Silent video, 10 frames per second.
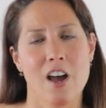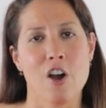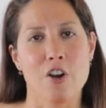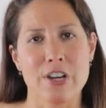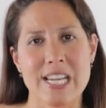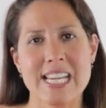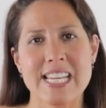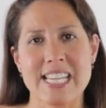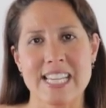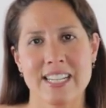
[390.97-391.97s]
are
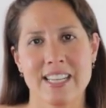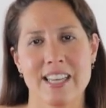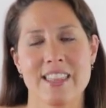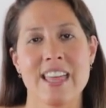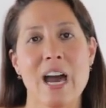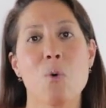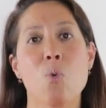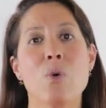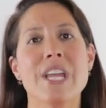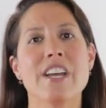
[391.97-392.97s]
eating
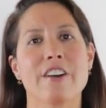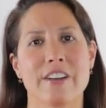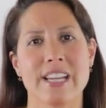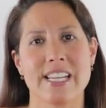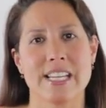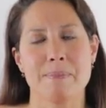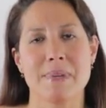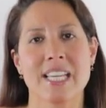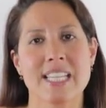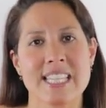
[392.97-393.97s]
that we are eating,
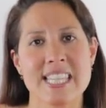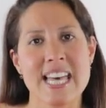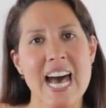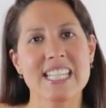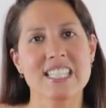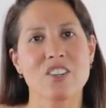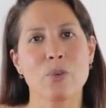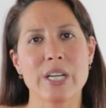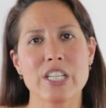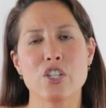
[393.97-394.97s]
because that's
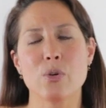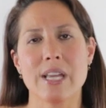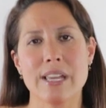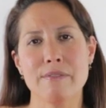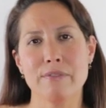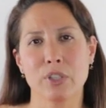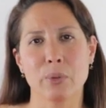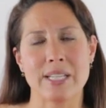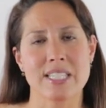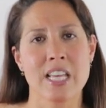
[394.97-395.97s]
going to
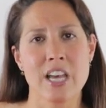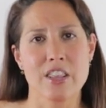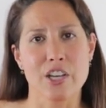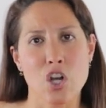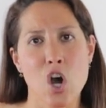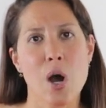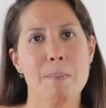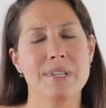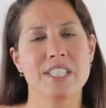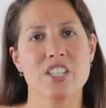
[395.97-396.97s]
influence the
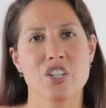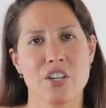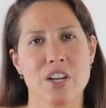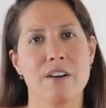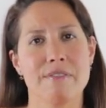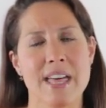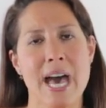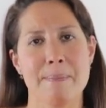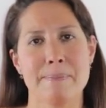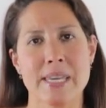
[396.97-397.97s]
composition of
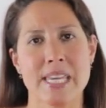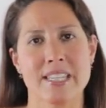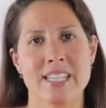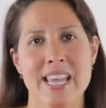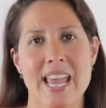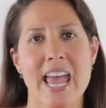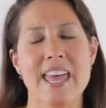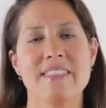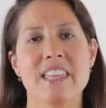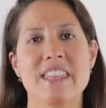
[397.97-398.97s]
that meat,
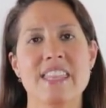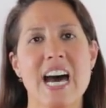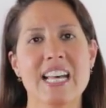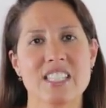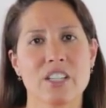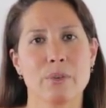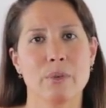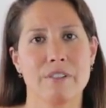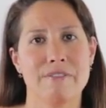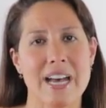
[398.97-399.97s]
and then that's going to
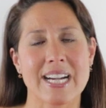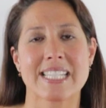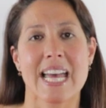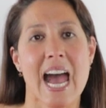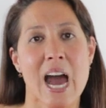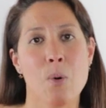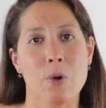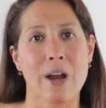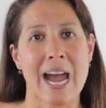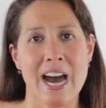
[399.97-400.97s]
affect
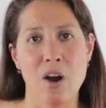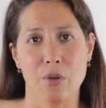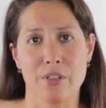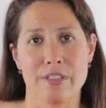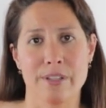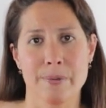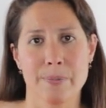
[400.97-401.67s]
our health.